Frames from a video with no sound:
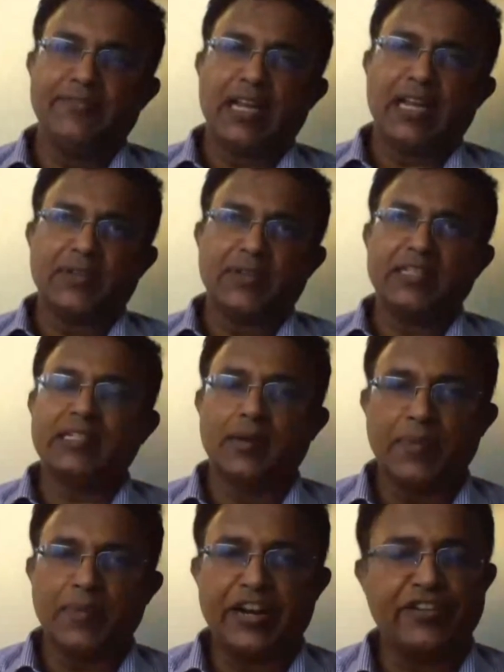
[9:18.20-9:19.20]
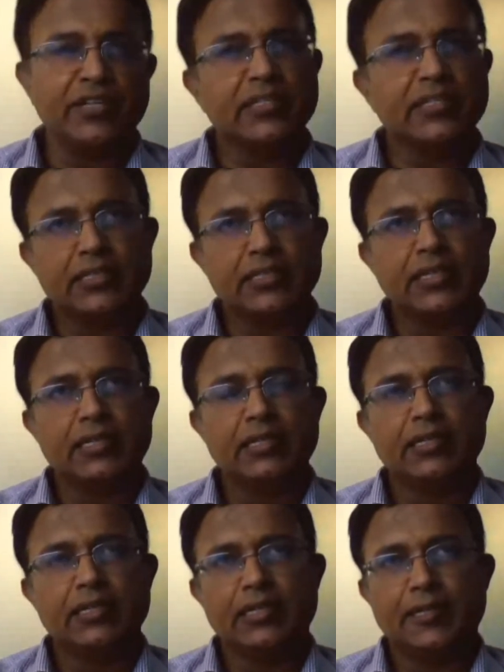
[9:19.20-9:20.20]
as far as termination is
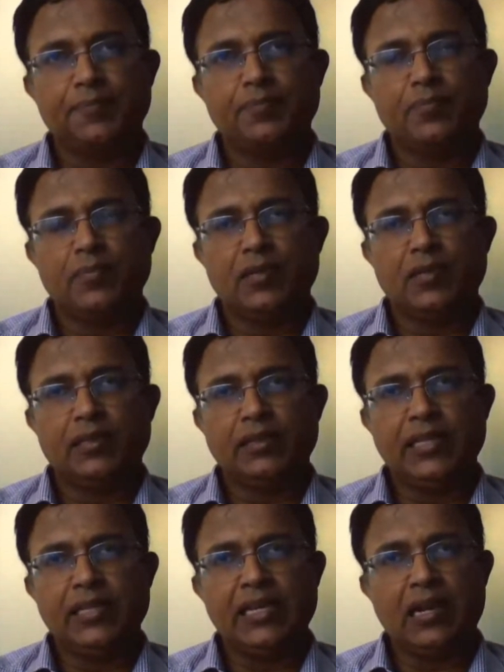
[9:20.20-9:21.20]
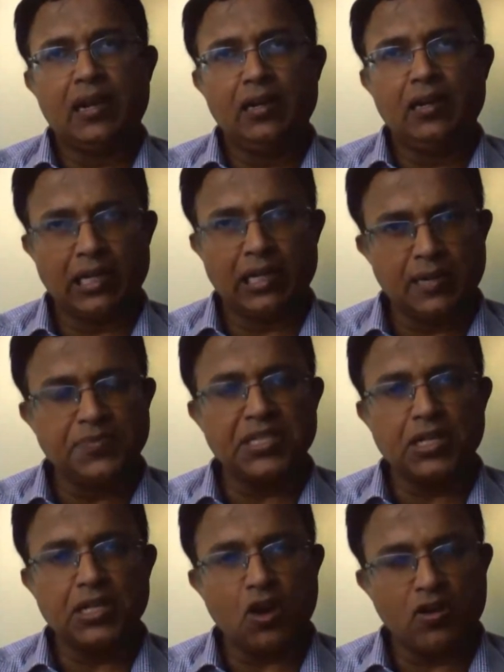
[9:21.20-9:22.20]
concerned, the terms of
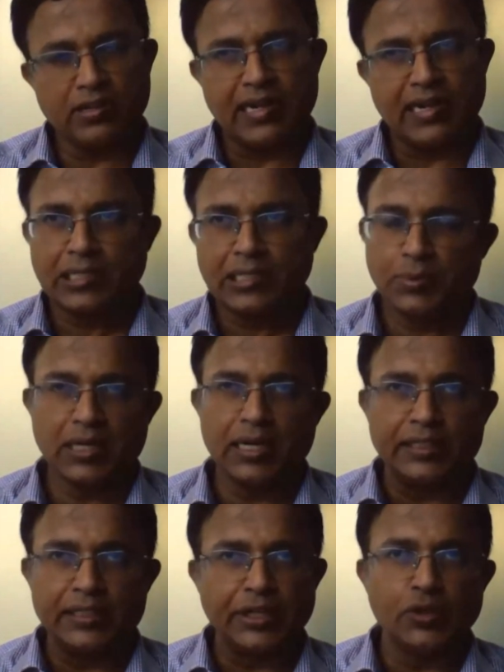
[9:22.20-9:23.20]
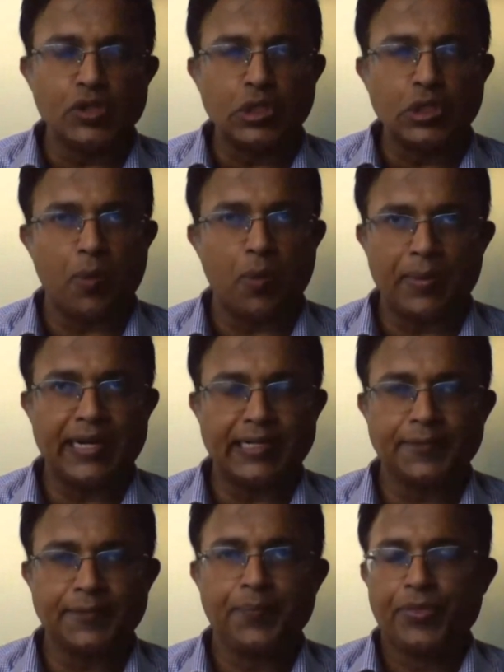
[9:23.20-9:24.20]
the contract will continue to operate.
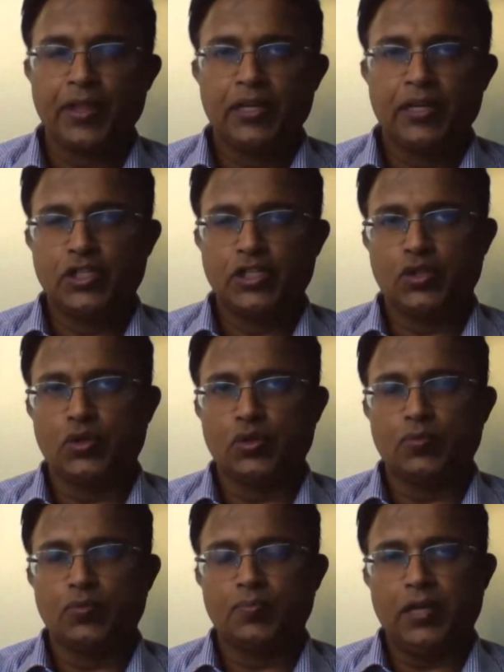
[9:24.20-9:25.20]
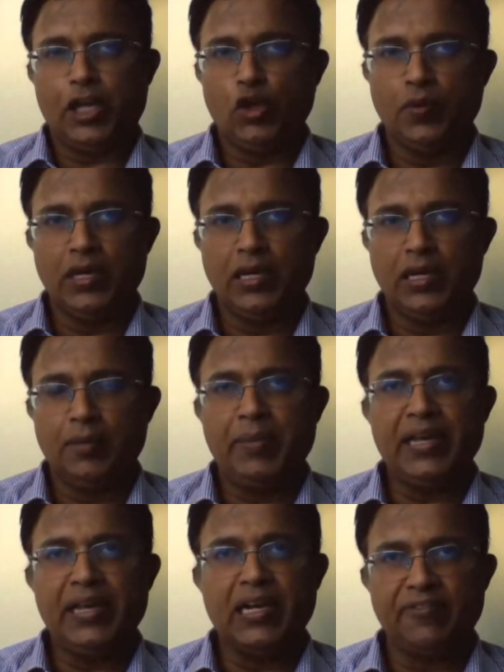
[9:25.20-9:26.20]
So you will be
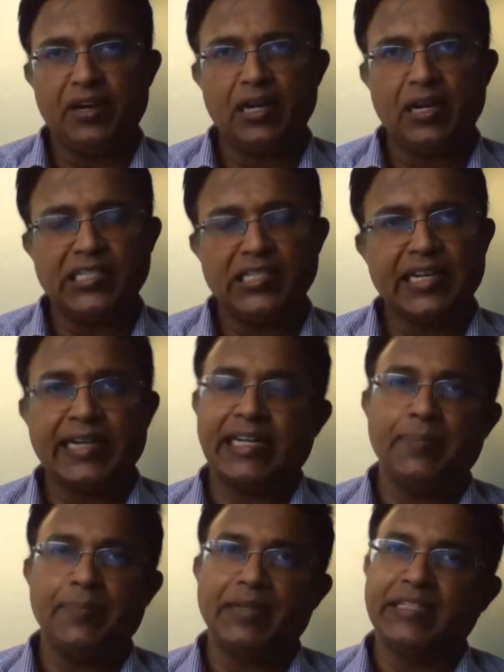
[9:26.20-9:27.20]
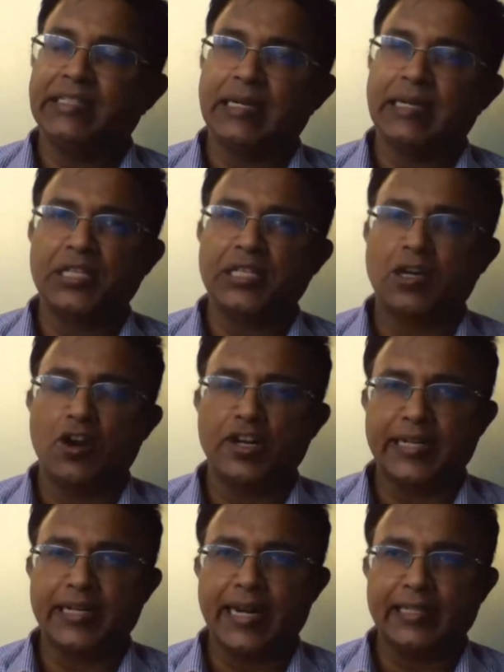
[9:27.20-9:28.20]
governed strictly by the terms of the
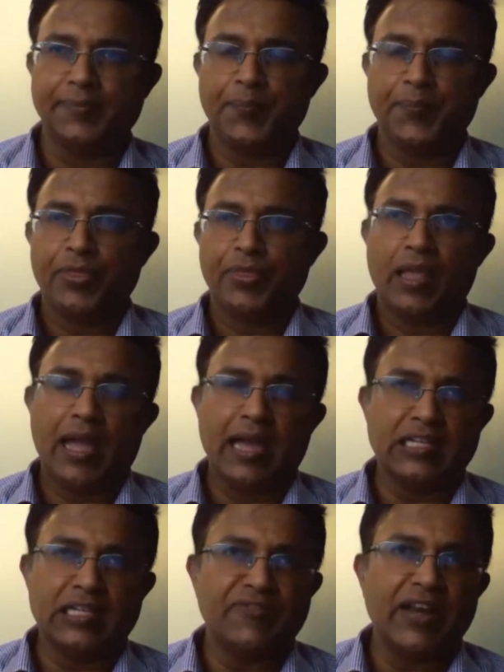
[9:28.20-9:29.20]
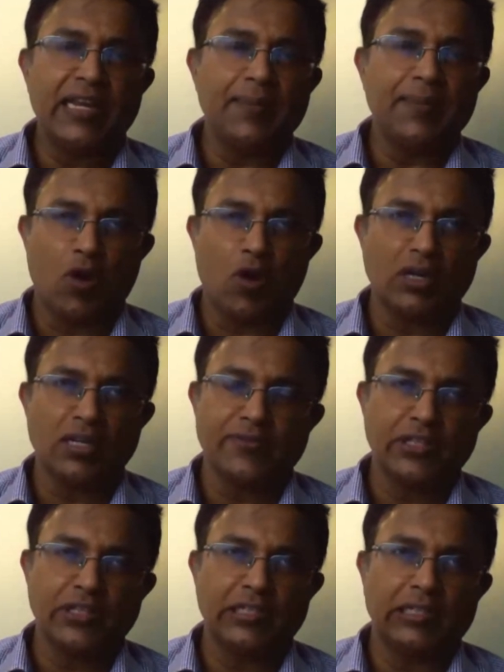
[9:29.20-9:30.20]
contract. And it's very important for
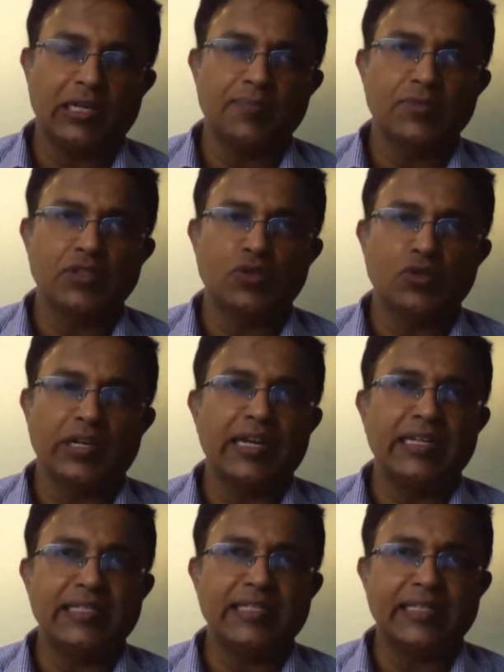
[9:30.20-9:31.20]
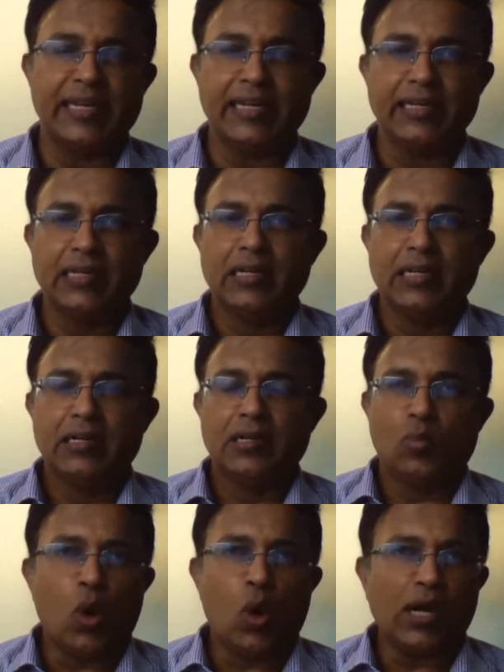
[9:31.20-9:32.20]
the terms to clearly say
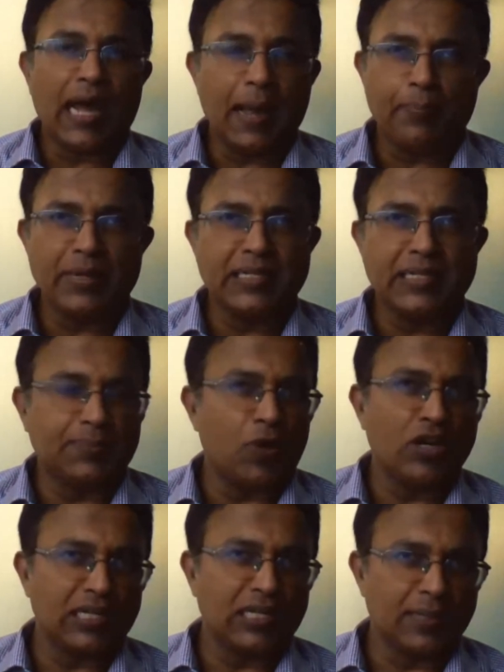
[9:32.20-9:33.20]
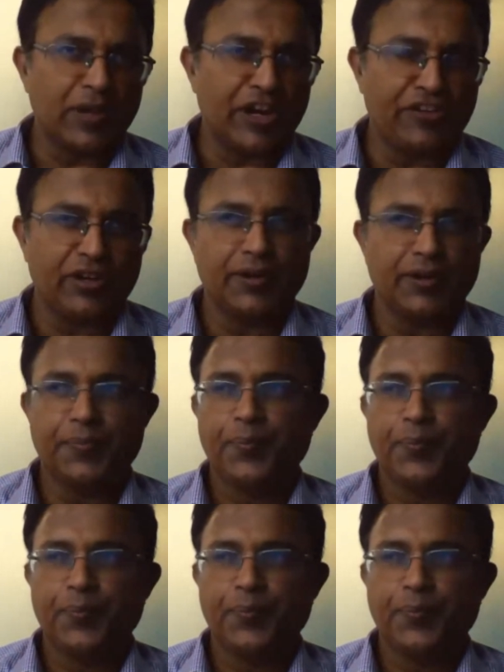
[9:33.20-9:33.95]
what happens upon termination,